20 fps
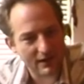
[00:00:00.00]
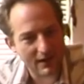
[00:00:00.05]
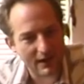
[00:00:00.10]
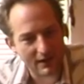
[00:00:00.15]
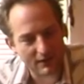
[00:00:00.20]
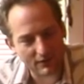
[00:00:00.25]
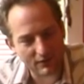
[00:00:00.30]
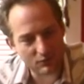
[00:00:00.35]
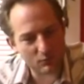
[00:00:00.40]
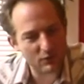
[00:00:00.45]

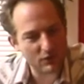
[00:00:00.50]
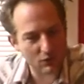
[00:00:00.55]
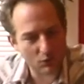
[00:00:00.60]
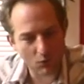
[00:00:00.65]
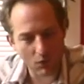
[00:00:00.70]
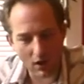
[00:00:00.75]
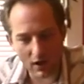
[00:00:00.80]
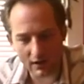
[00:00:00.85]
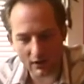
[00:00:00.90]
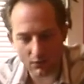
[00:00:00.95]
And then when you
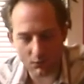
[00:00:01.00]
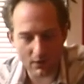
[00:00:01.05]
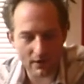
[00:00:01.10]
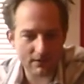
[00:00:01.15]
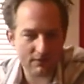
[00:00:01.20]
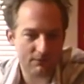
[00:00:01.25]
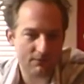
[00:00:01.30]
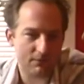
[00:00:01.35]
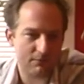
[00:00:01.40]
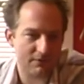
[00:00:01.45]
walk
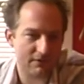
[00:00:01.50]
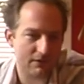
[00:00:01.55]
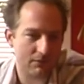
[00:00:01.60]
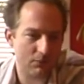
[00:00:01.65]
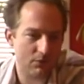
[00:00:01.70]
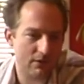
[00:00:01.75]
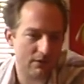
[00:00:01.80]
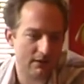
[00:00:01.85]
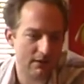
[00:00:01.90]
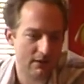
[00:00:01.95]
away from
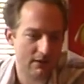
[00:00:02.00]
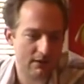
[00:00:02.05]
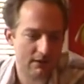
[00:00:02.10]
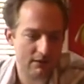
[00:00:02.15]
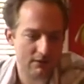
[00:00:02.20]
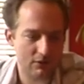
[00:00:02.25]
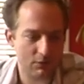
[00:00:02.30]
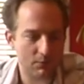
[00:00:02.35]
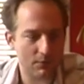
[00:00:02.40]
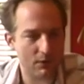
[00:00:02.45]
someone,
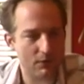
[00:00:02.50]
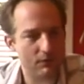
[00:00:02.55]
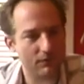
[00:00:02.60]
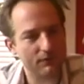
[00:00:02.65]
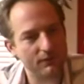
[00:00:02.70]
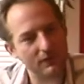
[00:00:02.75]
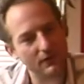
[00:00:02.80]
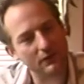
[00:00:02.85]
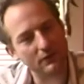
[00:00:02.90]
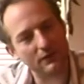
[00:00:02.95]
you both
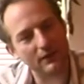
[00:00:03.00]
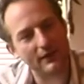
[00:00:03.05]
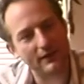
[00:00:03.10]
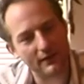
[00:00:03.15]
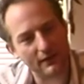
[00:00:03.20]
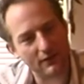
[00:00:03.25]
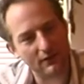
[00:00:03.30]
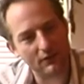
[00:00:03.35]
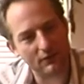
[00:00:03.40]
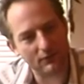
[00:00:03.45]
feel
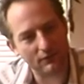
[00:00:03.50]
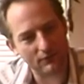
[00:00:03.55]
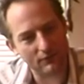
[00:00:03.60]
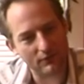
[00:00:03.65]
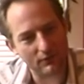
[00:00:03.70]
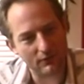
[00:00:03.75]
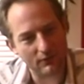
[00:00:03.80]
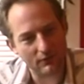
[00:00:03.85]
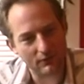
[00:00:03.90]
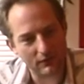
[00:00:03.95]
like, you know,
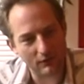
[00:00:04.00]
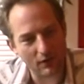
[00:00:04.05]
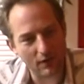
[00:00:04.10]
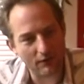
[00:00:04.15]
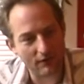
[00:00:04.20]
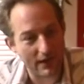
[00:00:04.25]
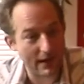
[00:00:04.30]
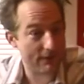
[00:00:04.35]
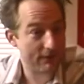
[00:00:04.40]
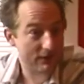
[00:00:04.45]
you
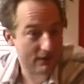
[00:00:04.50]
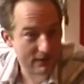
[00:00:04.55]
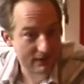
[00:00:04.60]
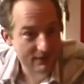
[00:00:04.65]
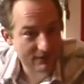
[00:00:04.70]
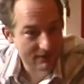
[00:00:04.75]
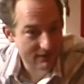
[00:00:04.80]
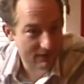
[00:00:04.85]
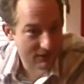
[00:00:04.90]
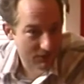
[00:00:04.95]
have
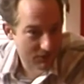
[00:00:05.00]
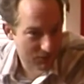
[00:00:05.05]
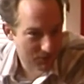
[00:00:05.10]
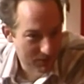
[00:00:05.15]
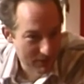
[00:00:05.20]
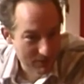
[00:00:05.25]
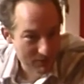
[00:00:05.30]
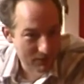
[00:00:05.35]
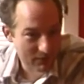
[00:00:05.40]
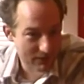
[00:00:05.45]
evidence that other
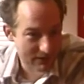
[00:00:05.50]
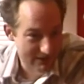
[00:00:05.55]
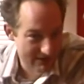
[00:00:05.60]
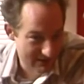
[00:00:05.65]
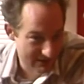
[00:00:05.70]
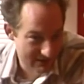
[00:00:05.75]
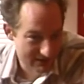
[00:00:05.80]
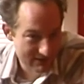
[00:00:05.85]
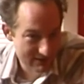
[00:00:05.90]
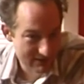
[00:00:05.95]
people
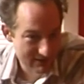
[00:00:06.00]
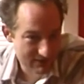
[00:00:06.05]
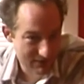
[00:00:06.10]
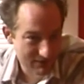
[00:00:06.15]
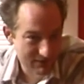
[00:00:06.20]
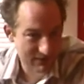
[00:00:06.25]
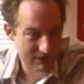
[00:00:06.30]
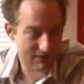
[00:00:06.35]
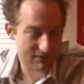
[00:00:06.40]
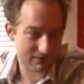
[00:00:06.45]
exist. I
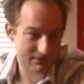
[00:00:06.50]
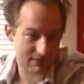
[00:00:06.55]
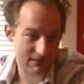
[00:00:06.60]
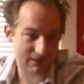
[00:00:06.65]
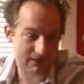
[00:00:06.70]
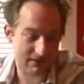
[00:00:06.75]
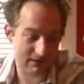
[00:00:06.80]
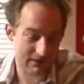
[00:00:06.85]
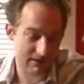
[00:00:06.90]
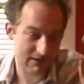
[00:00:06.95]
think there's
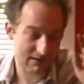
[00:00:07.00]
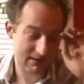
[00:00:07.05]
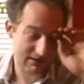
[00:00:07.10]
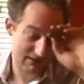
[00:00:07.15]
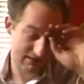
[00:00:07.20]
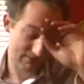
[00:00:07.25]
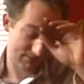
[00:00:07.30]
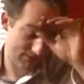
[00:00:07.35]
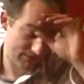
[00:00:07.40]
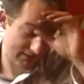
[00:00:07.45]
like,
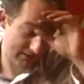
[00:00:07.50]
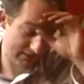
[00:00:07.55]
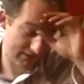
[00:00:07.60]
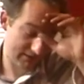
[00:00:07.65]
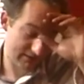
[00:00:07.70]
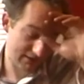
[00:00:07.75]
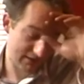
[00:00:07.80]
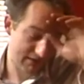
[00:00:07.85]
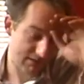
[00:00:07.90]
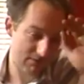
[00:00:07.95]

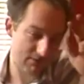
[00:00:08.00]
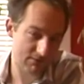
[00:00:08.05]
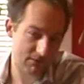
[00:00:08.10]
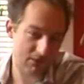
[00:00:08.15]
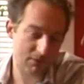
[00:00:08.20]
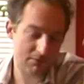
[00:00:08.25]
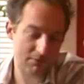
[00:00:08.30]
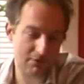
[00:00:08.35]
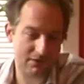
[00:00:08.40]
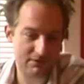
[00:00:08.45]
it's kind of
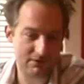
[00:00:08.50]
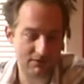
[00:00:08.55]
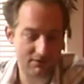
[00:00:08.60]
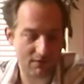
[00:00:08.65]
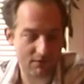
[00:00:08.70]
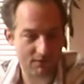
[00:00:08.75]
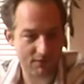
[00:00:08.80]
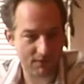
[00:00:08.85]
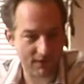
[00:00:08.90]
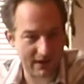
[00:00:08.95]
very much of
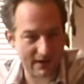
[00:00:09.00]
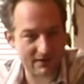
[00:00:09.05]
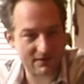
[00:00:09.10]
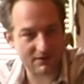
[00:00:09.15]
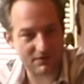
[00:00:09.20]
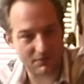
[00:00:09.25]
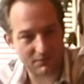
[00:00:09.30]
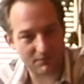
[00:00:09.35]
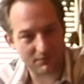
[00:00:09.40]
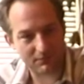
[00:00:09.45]
a
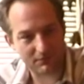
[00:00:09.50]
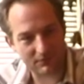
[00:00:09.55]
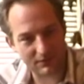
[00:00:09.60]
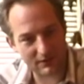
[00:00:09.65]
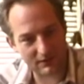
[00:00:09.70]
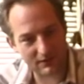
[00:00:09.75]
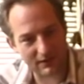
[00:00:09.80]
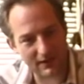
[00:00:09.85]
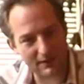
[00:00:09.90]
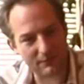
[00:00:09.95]
phantom
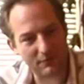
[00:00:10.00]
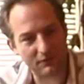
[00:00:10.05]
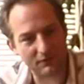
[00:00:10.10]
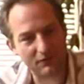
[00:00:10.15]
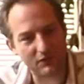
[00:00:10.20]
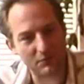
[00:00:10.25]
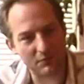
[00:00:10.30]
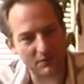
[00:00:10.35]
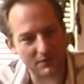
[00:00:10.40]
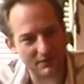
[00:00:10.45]
type
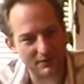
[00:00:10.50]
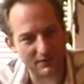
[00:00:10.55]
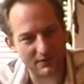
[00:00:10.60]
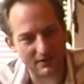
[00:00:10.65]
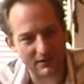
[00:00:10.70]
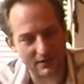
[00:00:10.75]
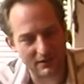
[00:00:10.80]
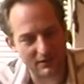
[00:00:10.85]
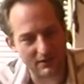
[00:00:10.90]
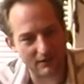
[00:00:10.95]
of
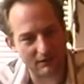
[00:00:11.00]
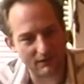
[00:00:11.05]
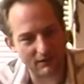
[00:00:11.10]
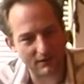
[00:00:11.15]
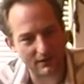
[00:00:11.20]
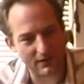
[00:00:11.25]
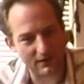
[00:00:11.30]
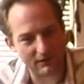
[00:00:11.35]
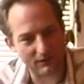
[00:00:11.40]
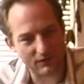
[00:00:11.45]
community.
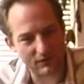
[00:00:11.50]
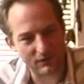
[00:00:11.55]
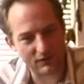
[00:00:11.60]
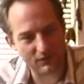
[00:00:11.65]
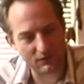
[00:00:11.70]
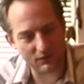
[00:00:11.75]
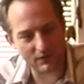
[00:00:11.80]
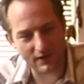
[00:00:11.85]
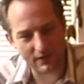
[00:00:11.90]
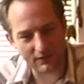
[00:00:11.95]
If you
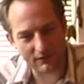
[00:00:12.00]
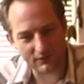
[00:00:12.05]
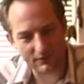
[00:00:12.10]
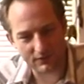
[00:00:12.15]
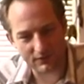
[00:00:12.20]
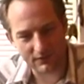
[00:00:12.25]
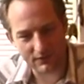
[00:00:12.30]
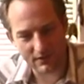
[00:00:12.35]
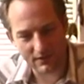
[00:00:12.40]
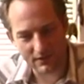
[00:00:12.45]
don't
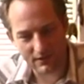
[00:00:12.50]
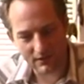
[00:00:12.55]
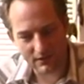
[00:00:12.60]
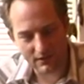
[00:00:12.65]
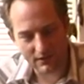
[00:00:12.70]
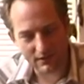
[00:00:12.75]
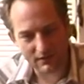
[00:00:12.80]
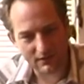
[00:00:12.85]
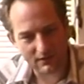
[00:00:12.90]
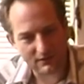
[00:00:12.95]
ever
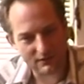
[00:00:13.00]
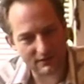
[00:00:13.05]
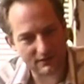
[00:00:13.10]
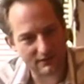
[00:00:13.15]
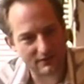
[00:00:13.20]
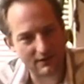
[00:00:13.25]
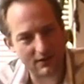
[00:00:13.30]
sit